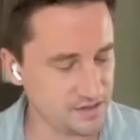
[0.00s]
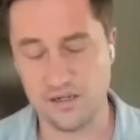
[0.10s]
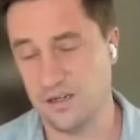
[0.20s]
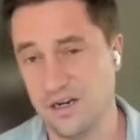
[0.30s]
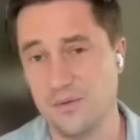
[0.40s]
that
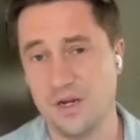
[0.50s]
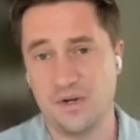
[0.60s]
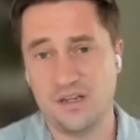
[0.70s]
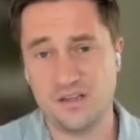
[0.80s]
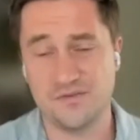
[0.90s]
the, I
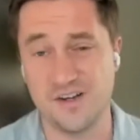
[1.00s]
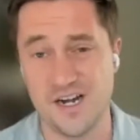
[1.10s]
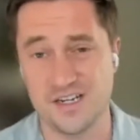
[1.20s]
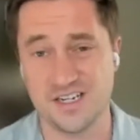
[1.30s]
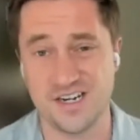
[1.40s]
mean, I think the
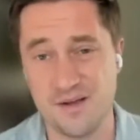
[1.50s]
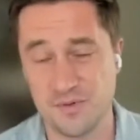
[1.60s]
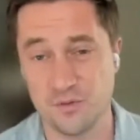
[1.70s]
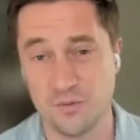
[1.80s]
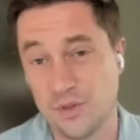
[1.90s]
finance and
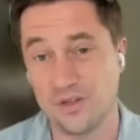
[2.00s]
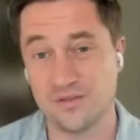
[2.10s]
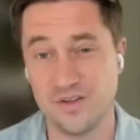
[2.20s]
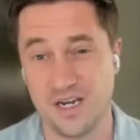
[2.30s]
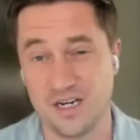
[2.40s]
capital will
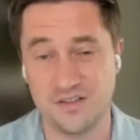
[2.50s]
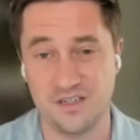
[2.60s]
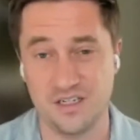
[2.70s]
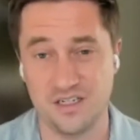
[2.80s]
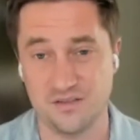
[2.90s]
affect
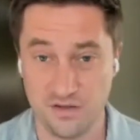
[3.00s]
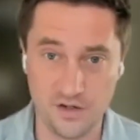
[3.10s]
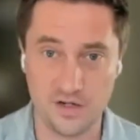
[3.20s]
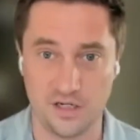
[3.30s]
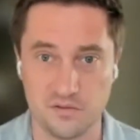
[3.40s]
the
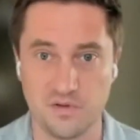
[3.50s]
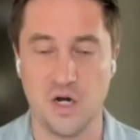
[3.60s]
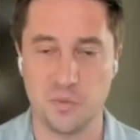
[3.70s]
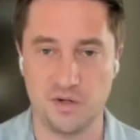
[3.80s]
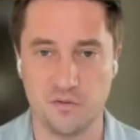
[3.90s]
funding
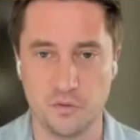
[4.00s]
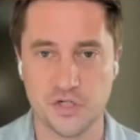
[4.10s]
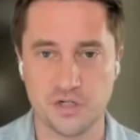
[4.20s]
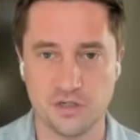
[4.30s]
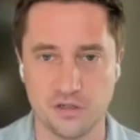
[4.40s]
environment for
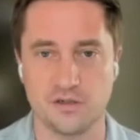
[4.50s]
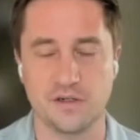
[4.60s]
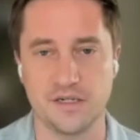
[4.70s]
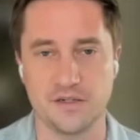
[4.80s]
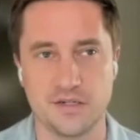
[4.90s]
sure.
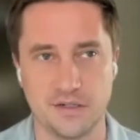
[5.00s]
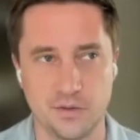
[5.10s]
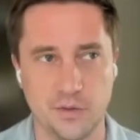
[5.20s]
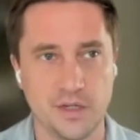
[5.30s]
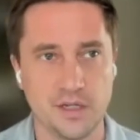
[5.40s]
And
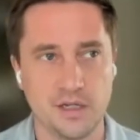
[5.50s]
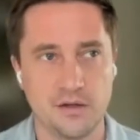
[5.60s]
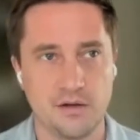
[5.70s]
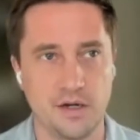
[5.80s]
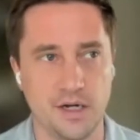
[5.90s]
so,
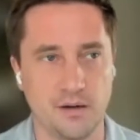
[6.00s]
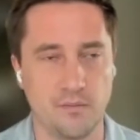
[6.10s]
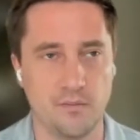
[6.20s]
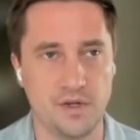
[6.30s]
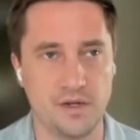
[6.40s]

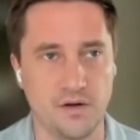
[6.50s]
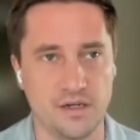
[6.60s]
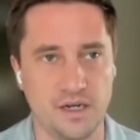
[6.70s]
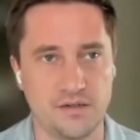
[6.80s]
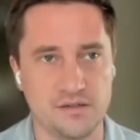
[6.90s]
um, you know, I,
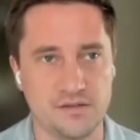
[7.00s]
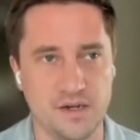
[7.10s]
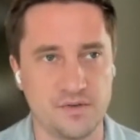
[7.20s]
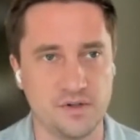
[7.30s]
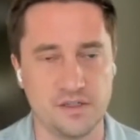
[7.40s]
I
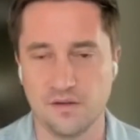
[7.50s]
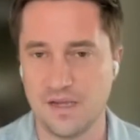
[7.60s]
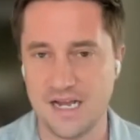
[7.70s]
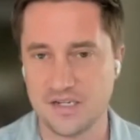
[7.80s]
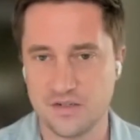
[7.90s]
definitely in the
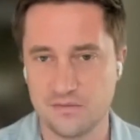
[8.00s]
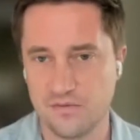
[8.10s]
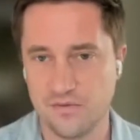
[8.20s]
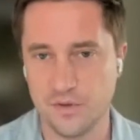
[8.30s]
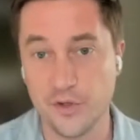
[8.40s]
last
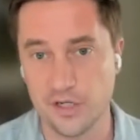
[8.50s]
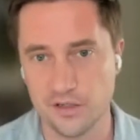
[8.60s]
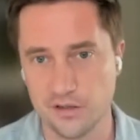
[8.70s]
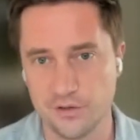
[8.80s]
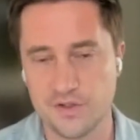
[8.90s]
few
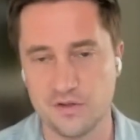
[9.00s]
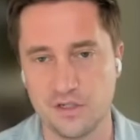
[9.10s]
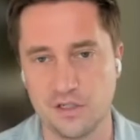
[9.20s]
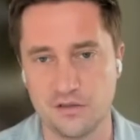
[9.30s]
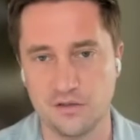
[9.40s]
years,
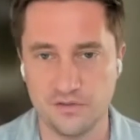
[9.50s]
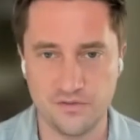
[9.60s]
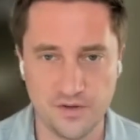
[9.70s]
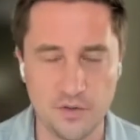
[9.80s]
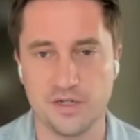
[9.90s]
the the
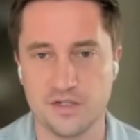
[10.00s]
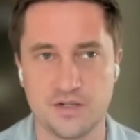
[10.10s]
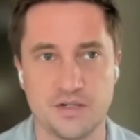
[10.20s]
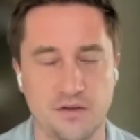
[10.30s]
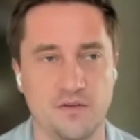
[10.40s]

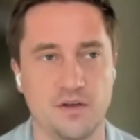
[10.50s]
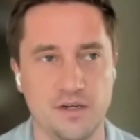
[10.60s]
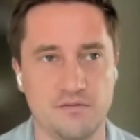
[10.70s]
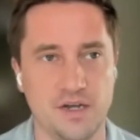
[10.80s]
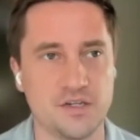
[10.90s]
focus on
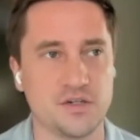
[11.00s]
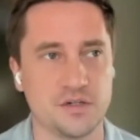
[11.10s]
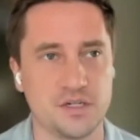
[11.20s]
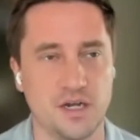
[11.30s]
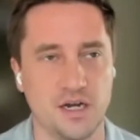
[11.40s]
the investor
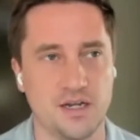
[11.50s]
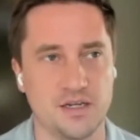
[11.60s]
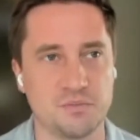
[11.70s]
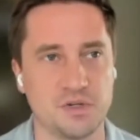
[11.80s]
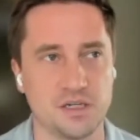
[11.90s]
side
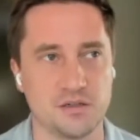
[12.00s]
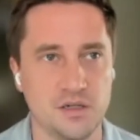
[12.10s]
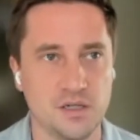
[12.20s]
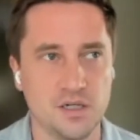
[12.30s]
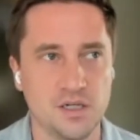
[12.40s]
has been
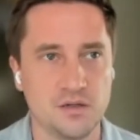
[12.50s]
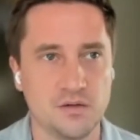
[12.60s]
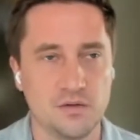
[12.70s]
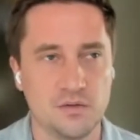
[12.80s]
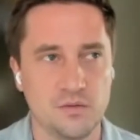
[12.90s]

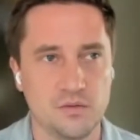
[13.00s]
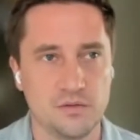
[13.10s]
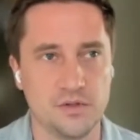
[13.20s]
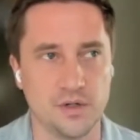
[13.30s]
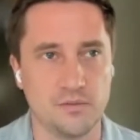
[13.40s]

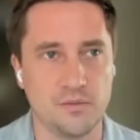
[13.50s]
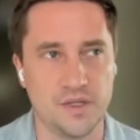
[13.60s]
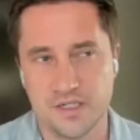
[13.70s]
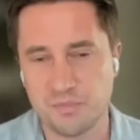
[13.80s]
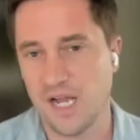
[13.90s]
you know, well, let's